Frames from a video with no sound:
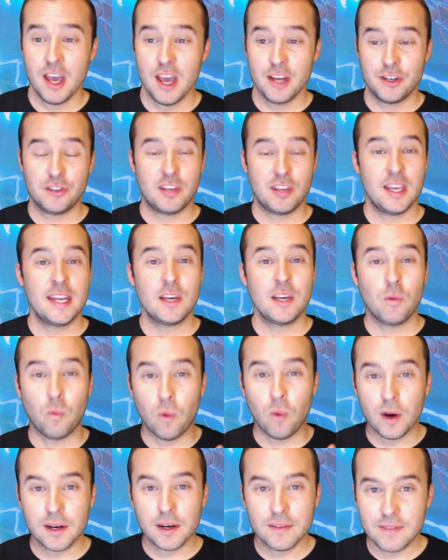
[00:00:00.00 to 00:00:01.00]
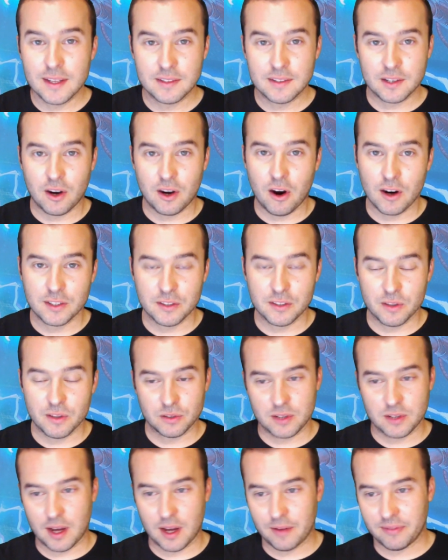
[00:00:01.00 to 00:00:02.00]
Just hitting getting one of these cards in those
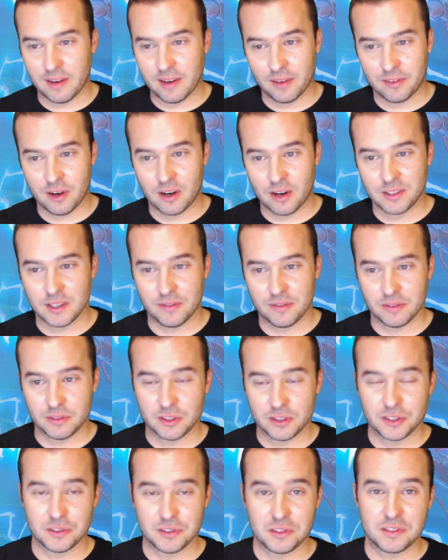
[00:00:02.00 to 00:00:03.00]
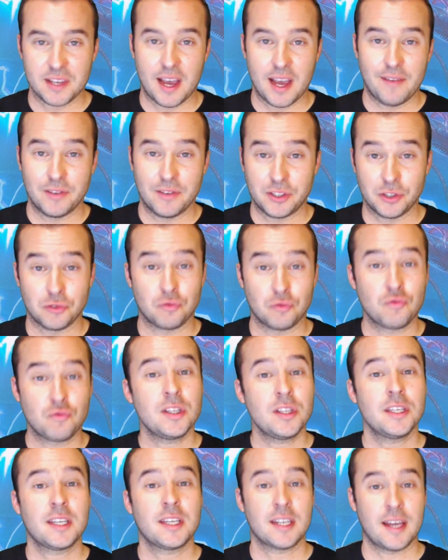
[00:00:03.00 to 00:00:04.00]
top 5 cards off of Grizzly Salvage is
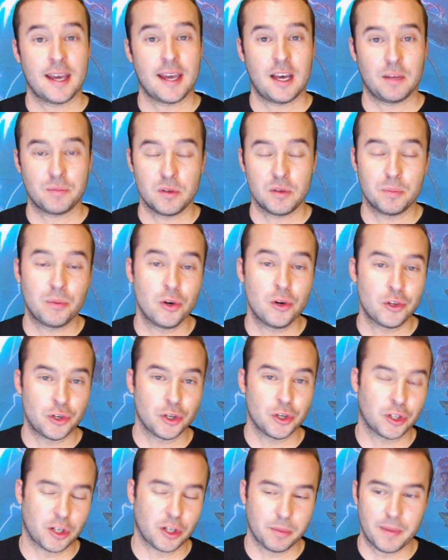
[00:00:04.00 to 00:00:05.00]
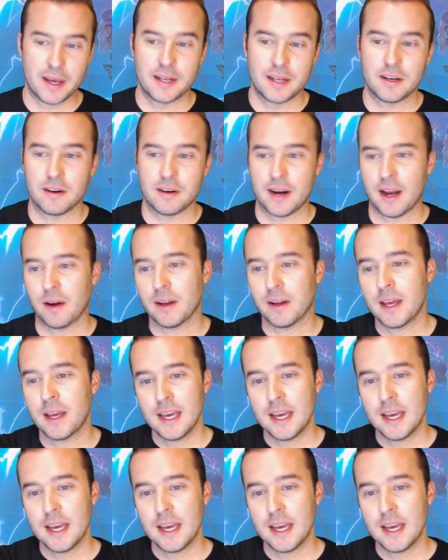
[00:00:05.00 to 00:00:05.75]
really going to help you push your commander out